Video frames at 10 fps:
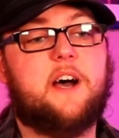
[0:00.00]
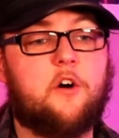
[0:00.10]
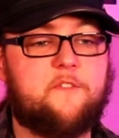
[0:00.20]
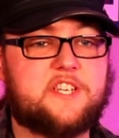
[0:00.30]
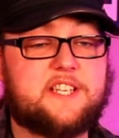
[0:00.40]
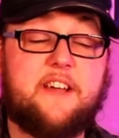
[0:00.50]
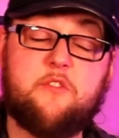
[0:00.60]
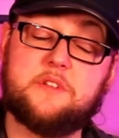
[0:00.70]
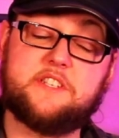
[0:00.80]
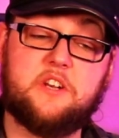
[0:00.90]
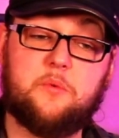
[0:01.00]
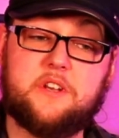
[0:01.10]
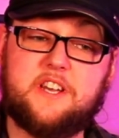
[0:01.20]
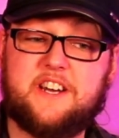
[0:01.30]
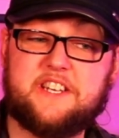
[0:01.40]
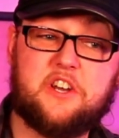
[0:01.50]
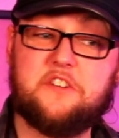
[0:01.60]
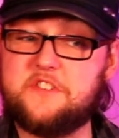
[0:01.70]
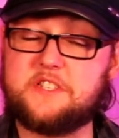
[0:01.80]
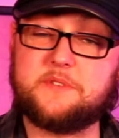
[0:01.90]
Obviously, everyone's going to want to kind of go
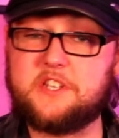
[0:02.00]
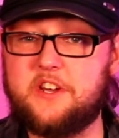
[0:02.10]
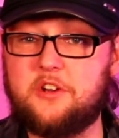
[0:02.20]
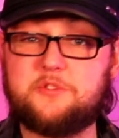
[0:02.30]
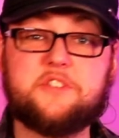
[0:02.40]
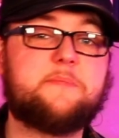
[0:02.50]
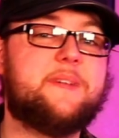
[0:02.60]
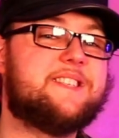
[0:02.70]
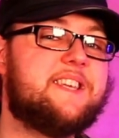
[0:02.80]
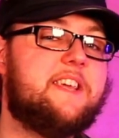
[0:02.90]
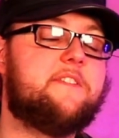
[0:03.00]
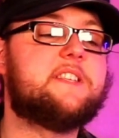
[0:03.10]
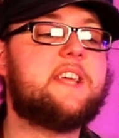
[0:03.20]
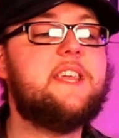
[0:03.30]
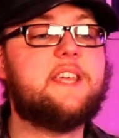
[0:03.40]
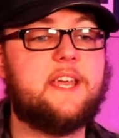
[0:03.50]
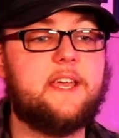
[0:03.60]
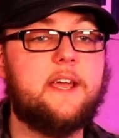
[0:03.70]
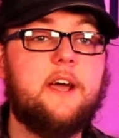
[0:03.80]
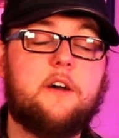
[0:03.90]
for some certain options, but there's a give and take
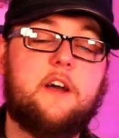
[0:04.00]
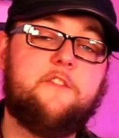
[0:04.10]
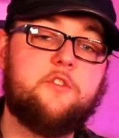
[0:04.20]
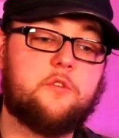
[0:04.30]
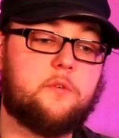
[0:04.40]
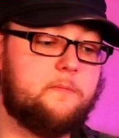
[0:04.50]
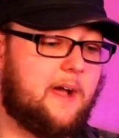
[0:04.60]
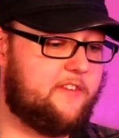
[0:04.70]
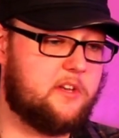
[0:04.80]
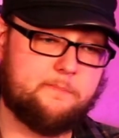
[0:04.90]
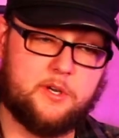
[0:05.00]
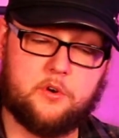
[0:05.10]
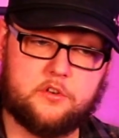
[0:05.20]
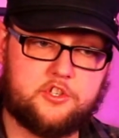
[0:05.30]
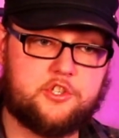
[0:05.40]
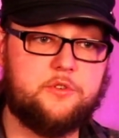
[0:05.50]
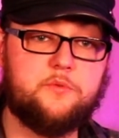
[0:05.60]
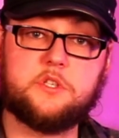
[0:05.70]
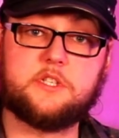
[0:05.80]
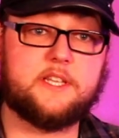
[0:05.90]
here. If you're having them built on
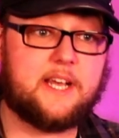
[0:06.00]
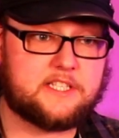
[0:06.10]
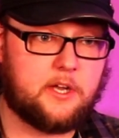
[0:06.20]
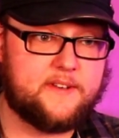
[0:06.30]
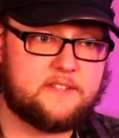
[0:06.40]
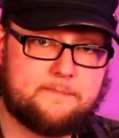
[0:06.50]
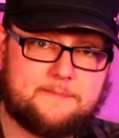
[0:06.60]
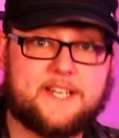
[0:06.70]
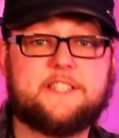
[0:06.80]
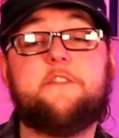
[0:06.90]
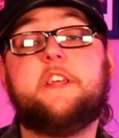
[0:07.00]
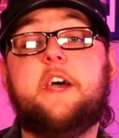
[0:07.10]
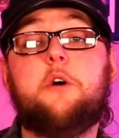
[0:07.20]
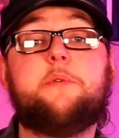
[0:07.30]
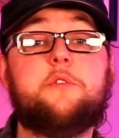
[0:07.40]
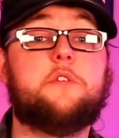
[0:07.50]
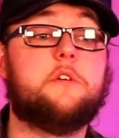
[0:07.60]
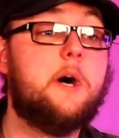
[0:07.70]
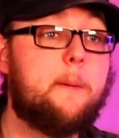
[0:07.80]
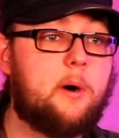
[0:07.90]
shoes, then that's going to massively help your
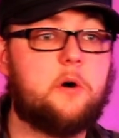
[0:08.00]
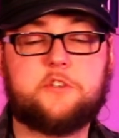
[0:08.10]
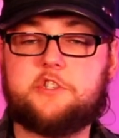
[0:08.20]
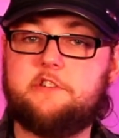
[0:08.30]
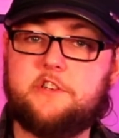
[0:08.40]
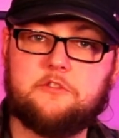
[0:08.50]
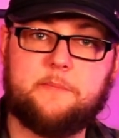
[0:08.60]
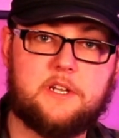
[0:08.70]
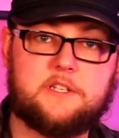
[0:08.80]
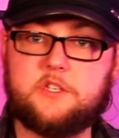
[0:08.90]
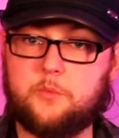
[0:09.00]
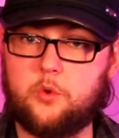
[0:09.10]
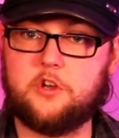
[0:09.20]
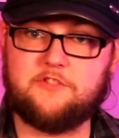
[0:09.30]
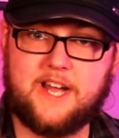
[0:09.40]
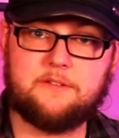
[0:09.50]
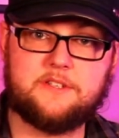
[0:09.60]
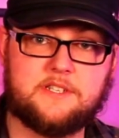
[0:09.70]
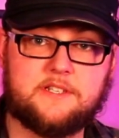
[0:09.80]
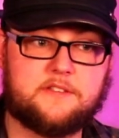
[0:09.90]
posture and your ability to walk
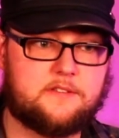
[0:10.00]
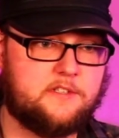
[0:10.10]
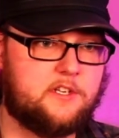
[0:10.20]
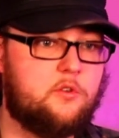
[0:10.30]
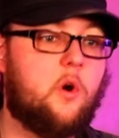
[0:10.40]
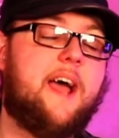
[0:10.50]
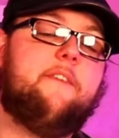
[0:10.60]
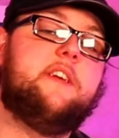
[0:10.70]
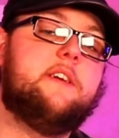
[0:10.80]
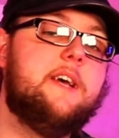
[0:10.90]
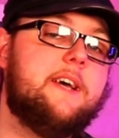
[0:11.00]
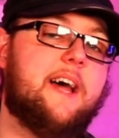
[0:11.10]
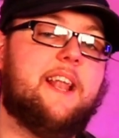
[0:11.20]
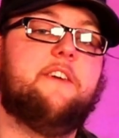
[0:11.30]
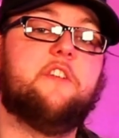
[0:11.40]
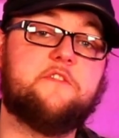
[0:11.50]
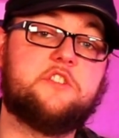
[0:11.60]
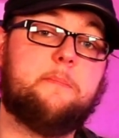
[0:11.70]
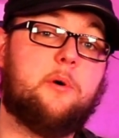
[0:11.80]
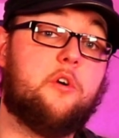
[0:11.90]
around, as, you know, not having that level of
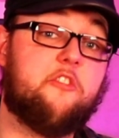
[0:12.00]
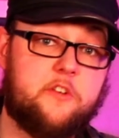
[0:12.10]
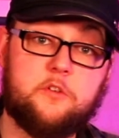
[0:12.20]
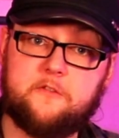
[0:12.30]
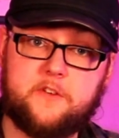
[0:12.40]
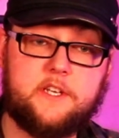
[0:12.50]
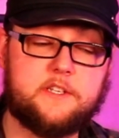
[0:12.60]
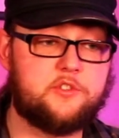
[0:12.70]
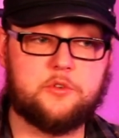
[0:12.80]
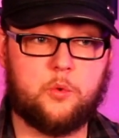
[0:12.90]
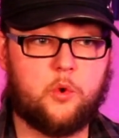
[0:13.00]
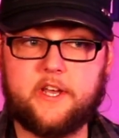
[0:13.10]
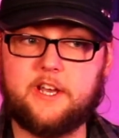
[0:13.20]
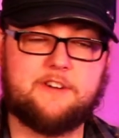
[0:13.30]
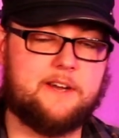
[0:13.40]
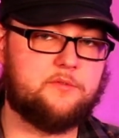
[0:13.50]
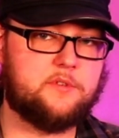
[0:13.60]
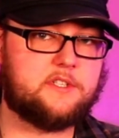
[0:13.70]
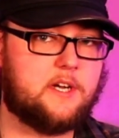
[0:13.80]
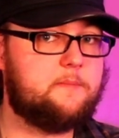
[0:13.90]
support for your feet as you're walking around all
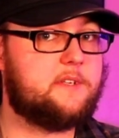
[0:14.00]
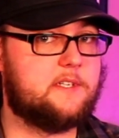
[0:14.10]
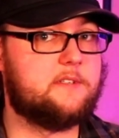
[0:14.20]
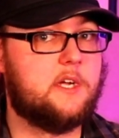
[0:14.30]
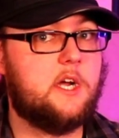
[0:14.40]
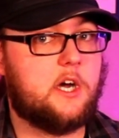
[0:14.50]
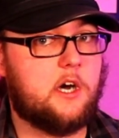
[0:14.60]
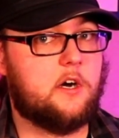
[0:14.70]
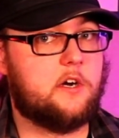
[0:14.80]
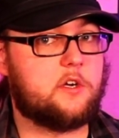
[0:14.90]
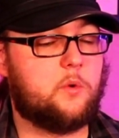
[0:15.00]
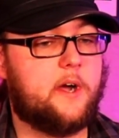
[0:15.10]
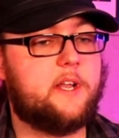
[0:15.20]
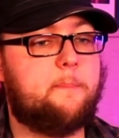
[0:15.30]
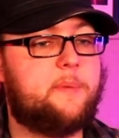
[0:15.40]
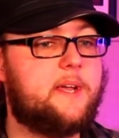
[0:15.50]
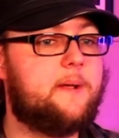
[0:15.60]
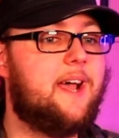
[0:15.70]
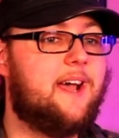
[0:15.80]
the time can hurt quite a bit.